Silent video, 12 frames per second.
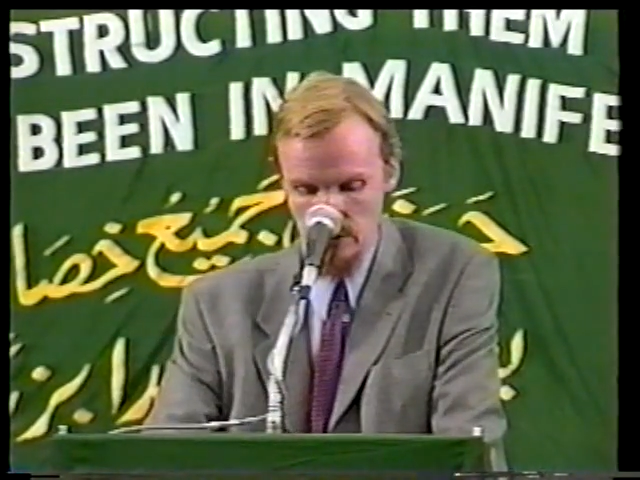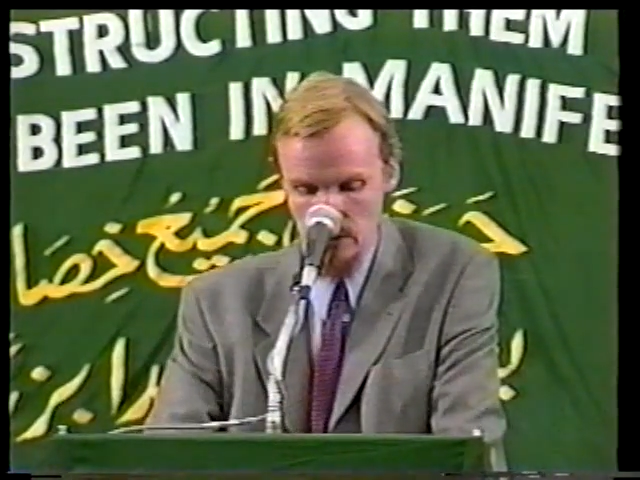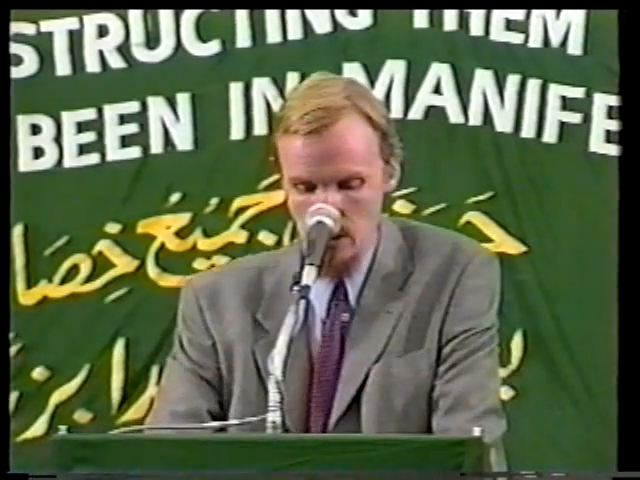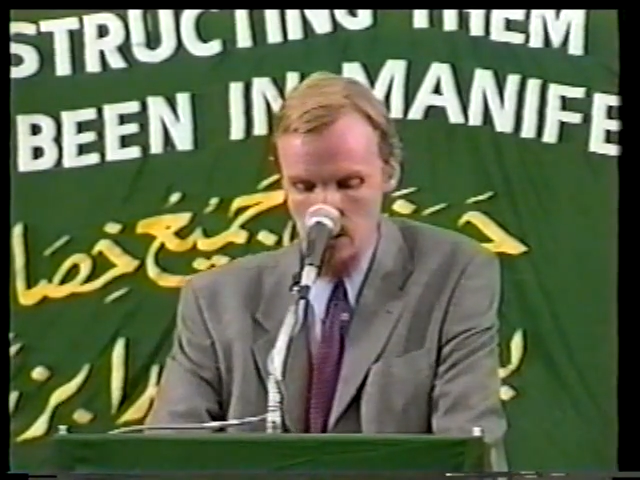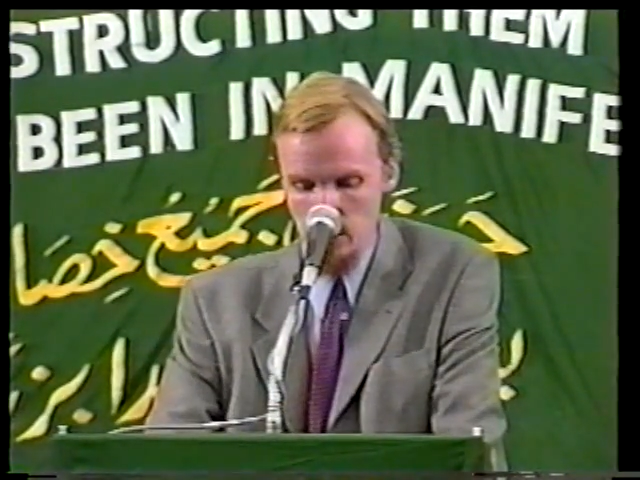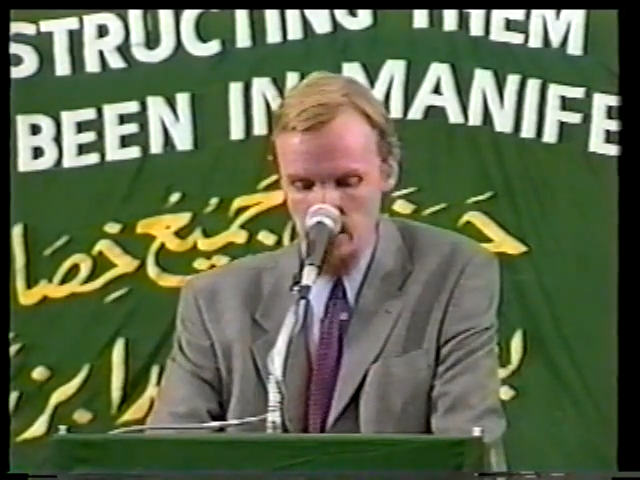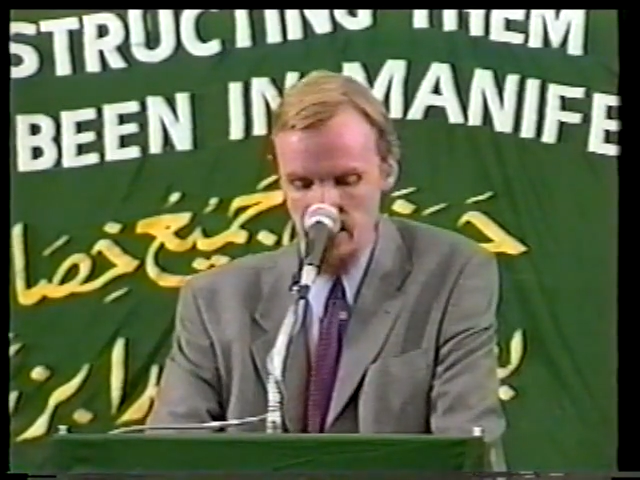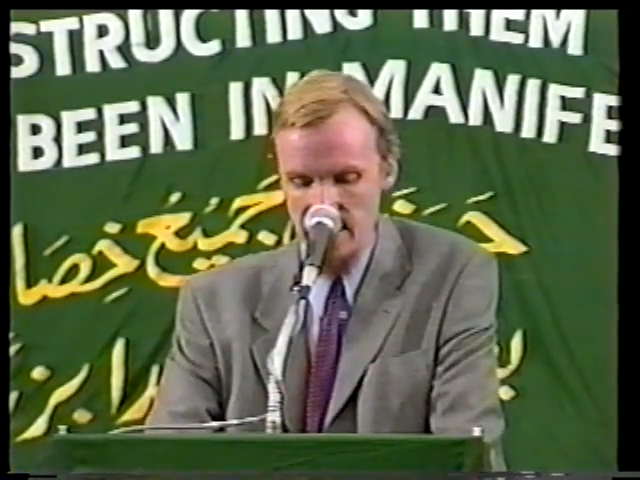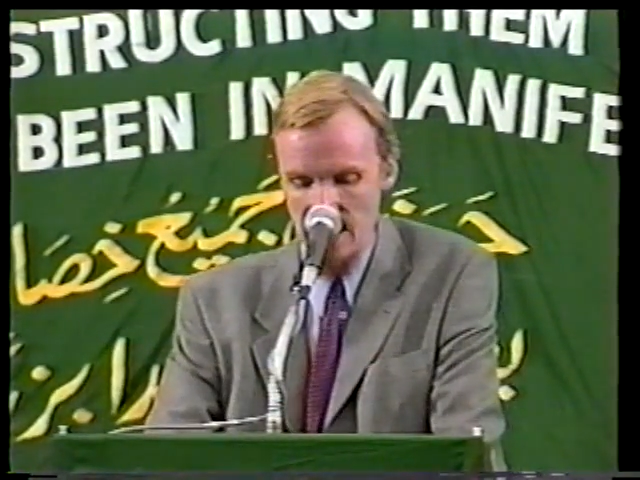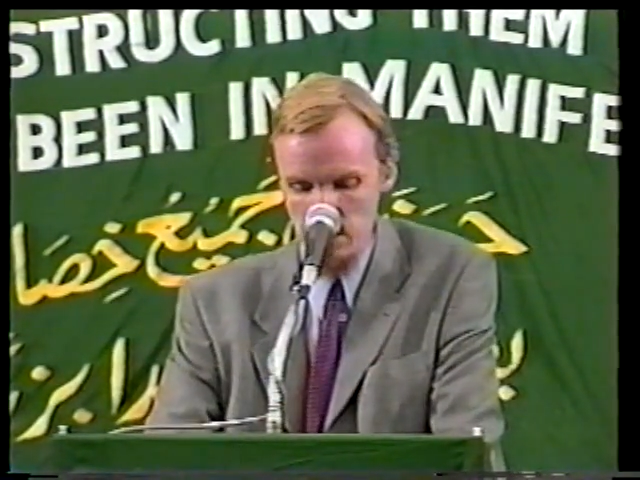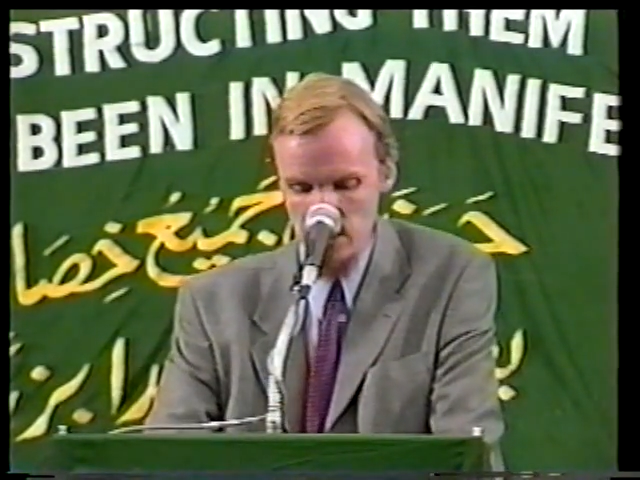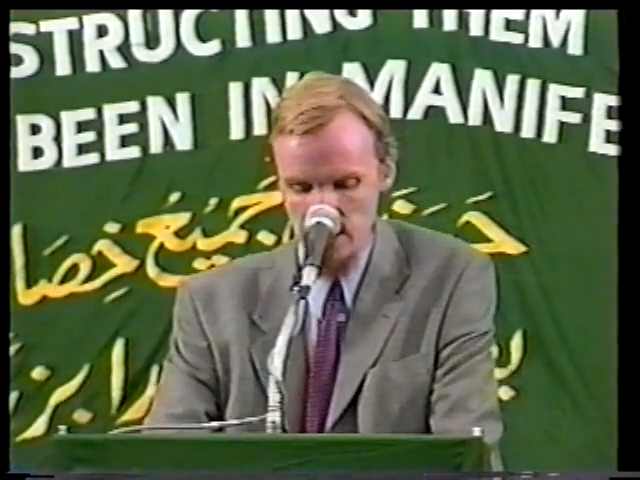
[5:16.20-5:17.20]
but they
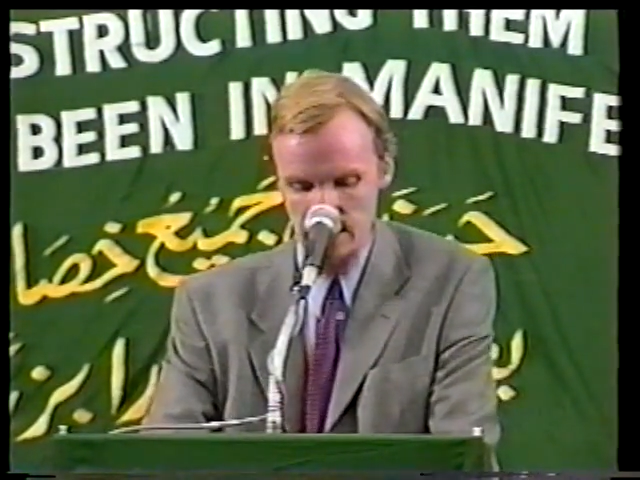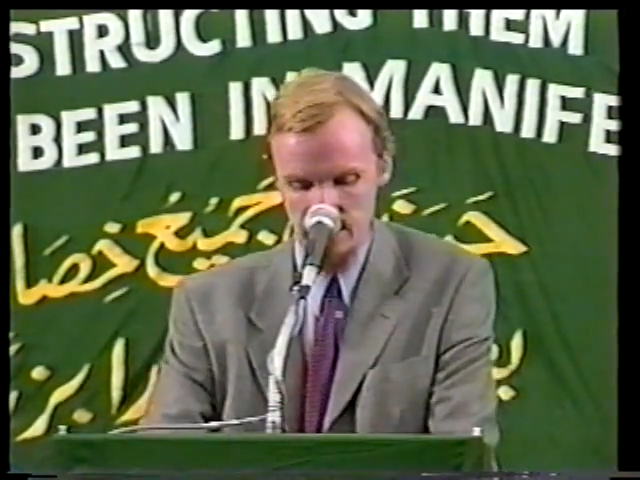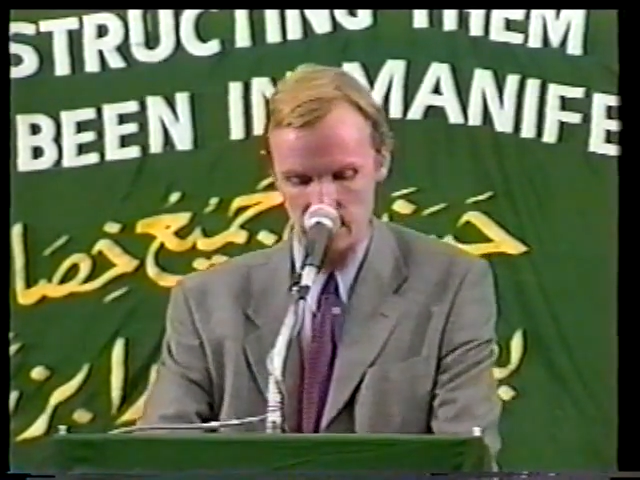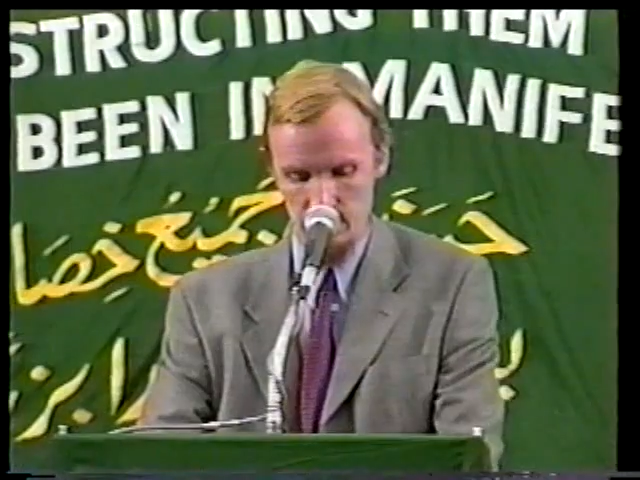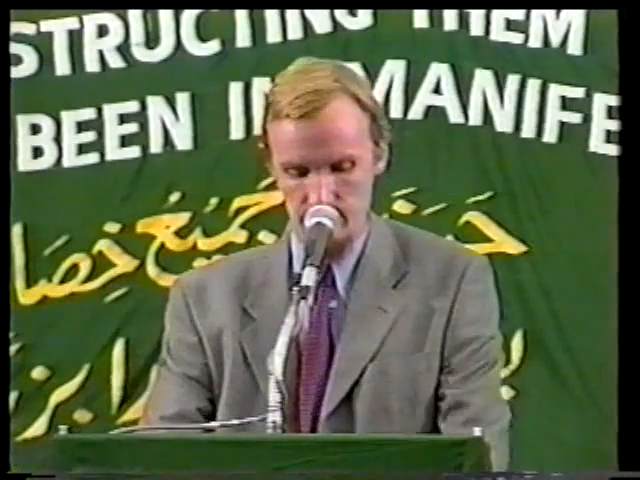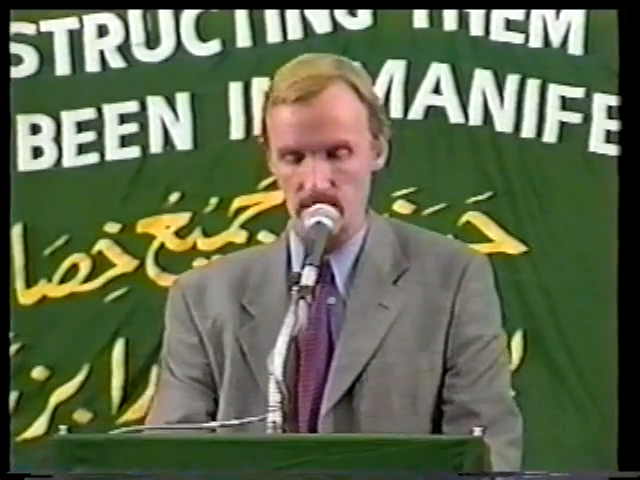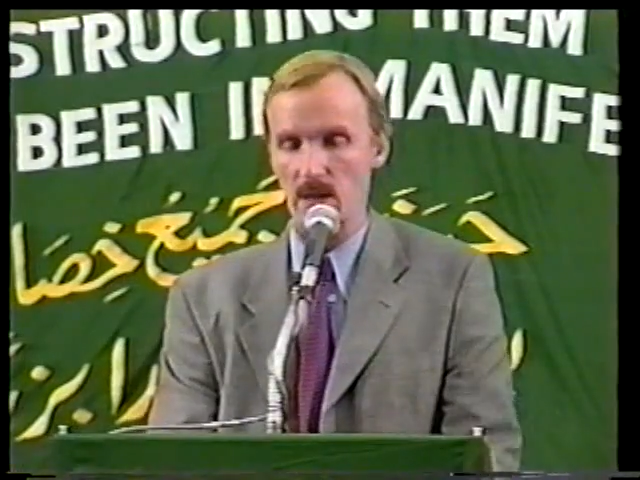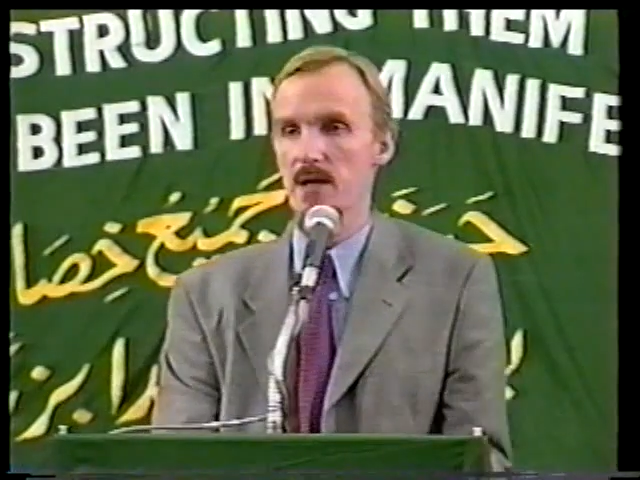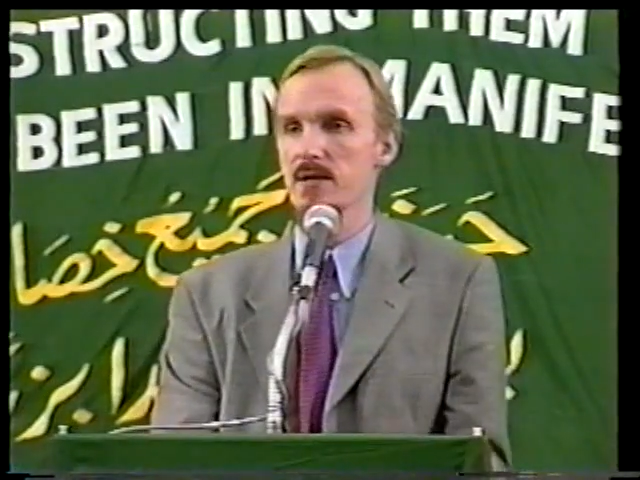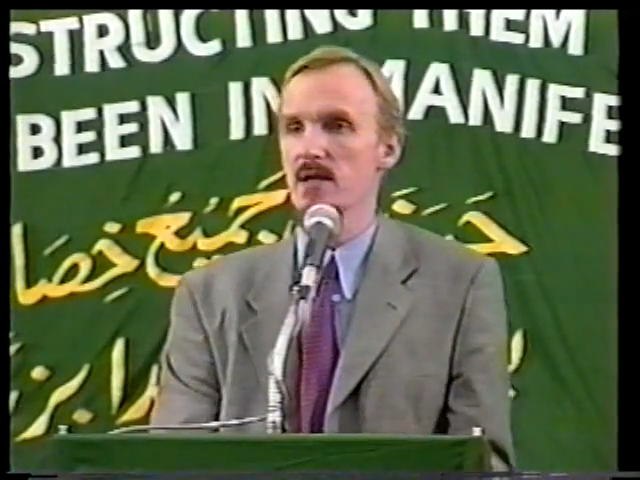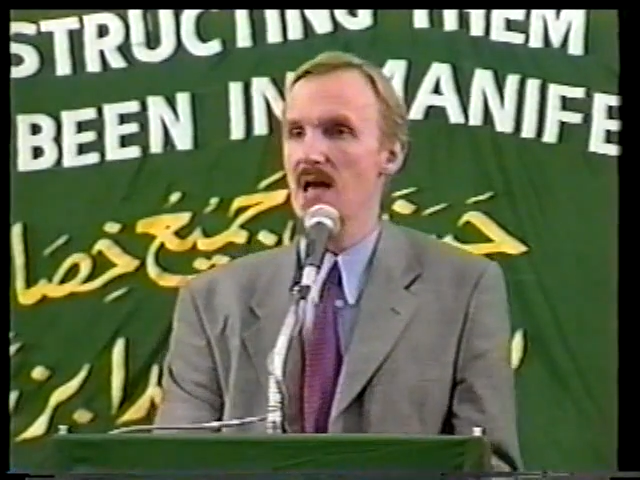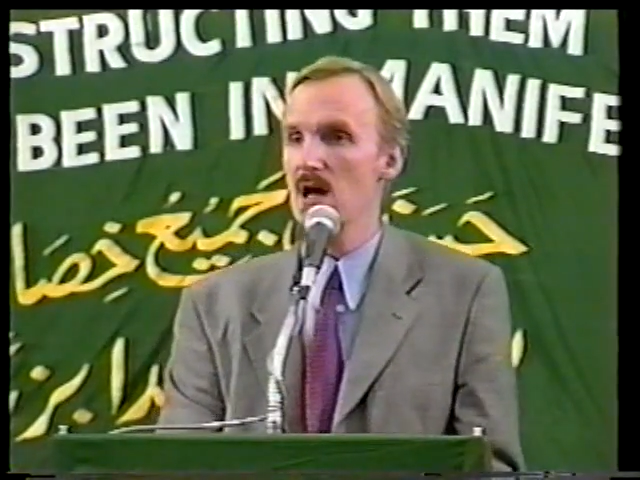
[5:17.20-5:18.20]
emulate them and
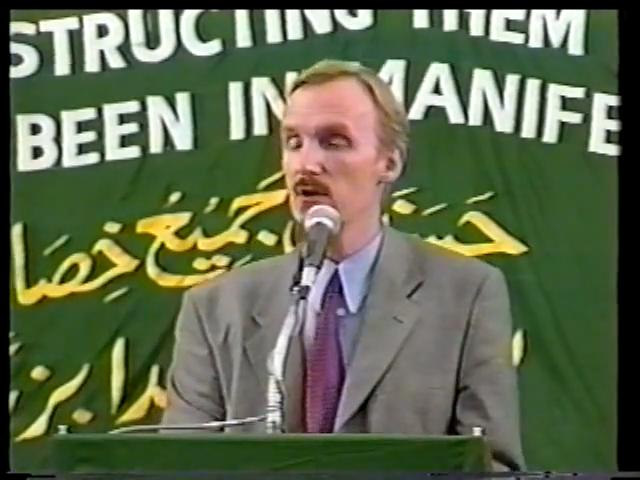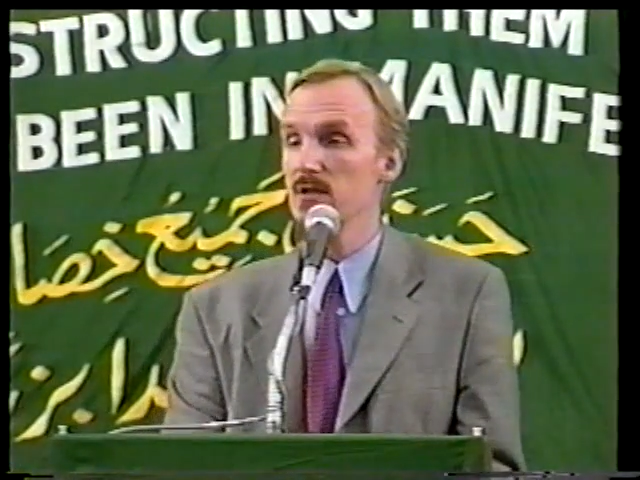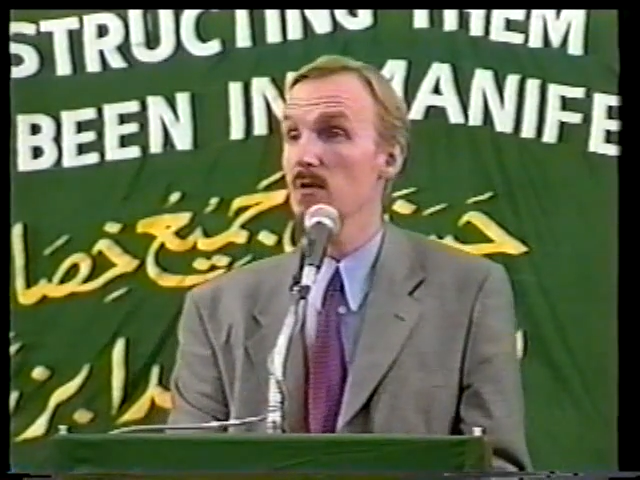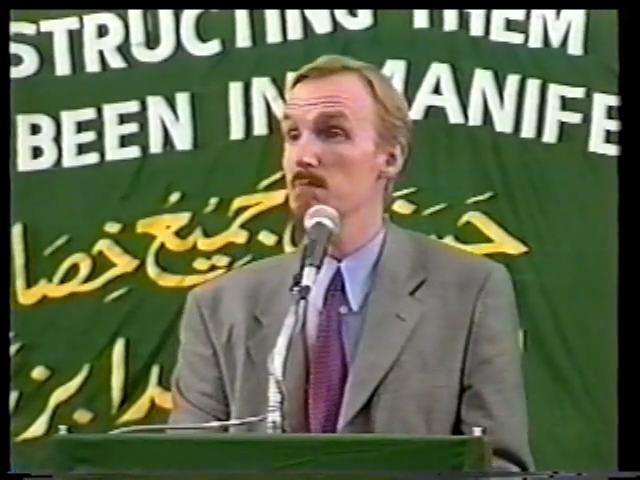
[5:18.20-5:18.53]
inherit